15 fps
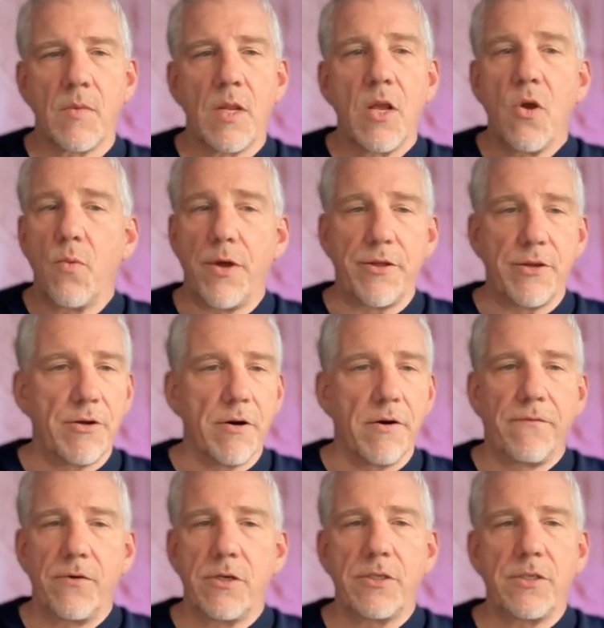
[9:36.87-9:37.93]
Whether you're a
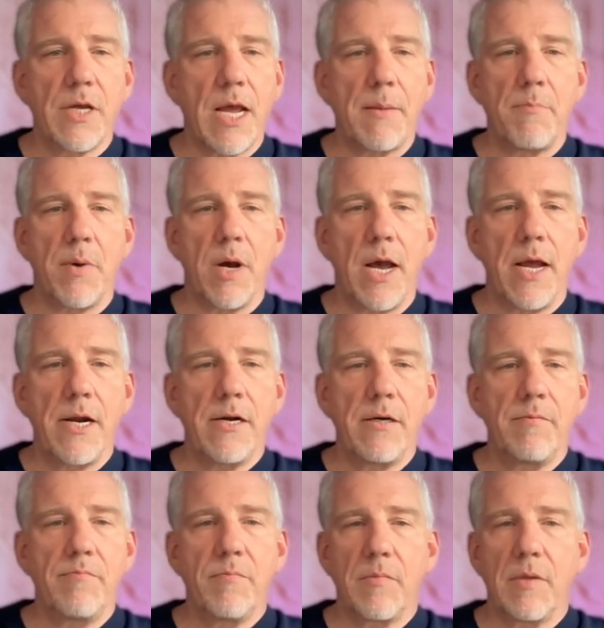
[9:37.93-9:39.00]
first-time
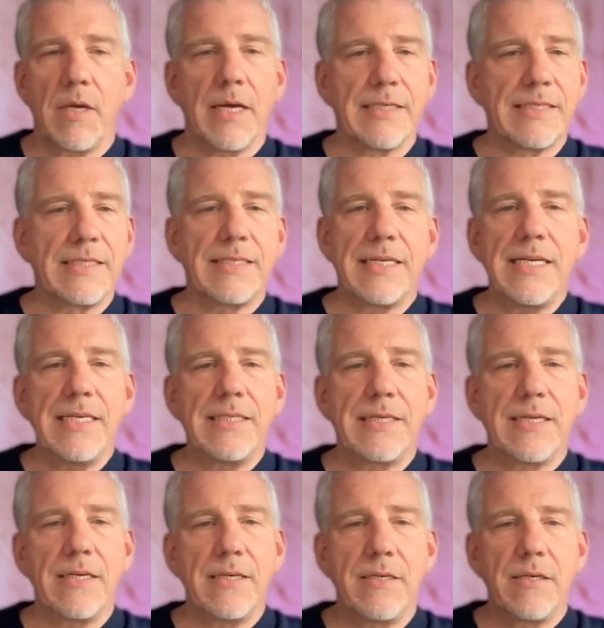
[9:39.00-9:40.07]
buyer, a
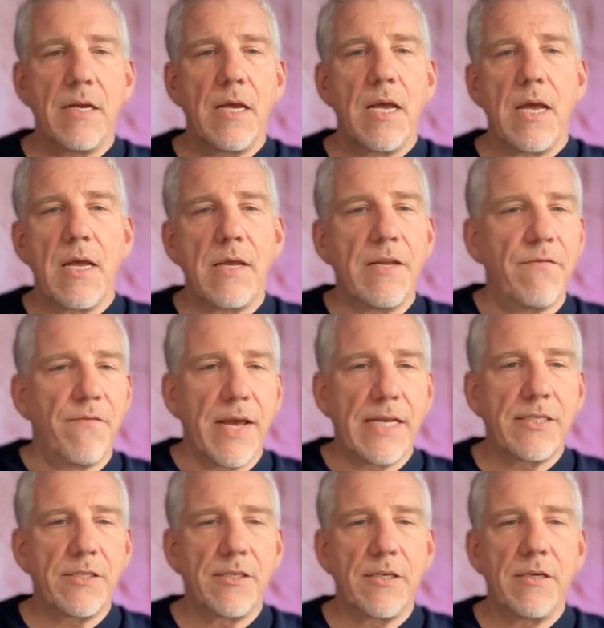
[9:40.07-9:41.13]
seasoned
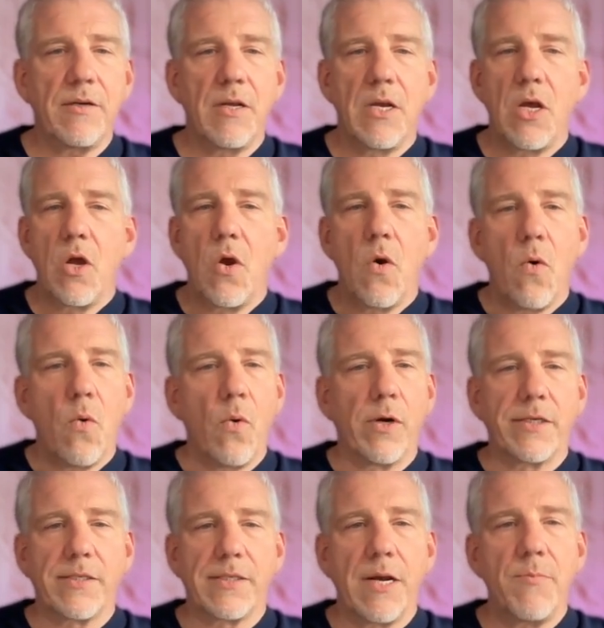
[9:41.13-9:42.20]
investor, or
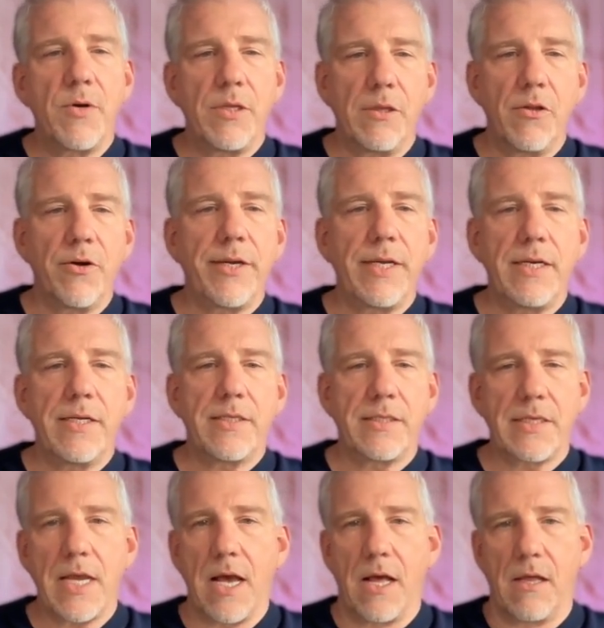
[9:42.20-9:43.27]
someone looking to
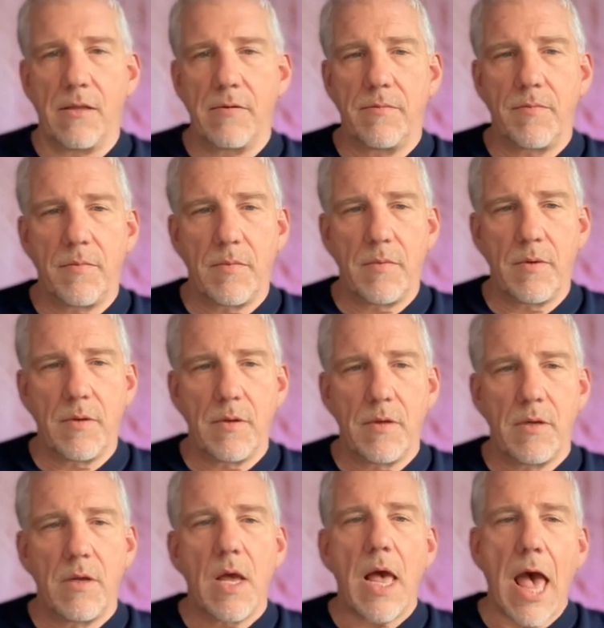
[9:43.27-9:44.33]
sell,
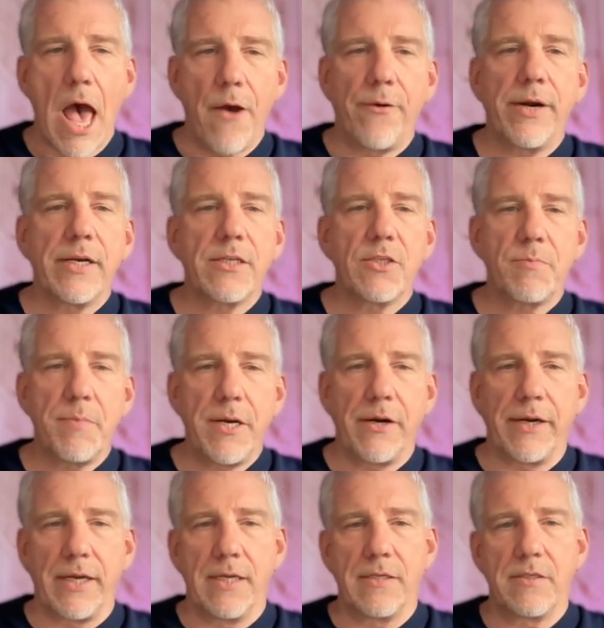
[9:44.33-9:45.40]
our
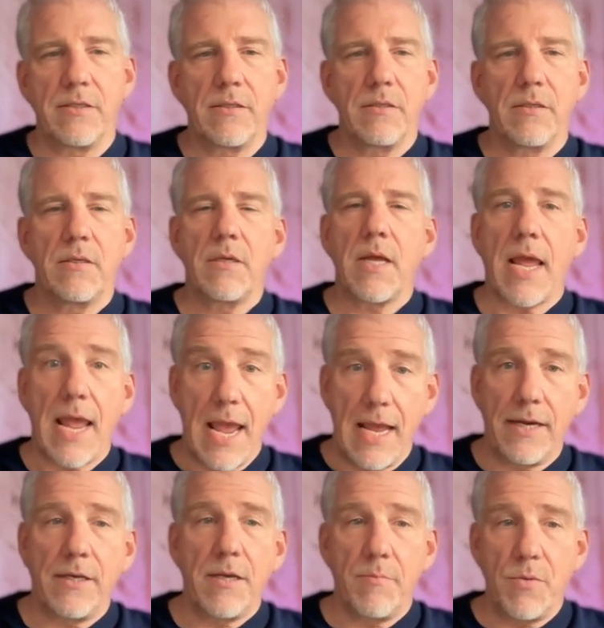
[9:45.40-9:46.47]
experience and
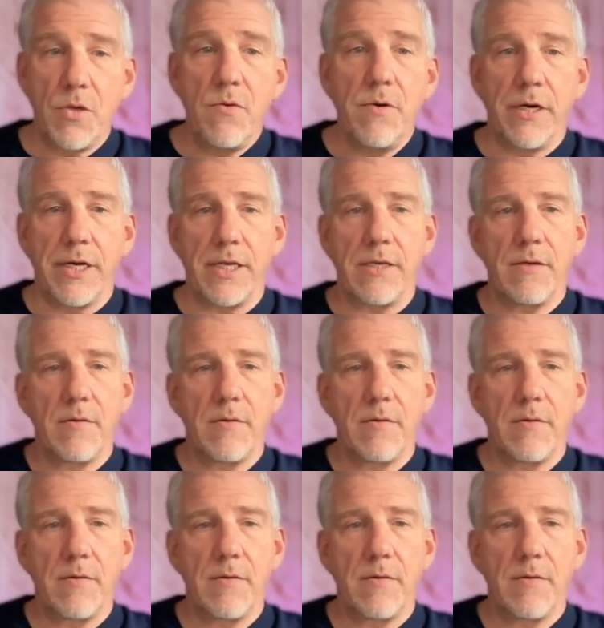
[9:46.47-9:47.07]
community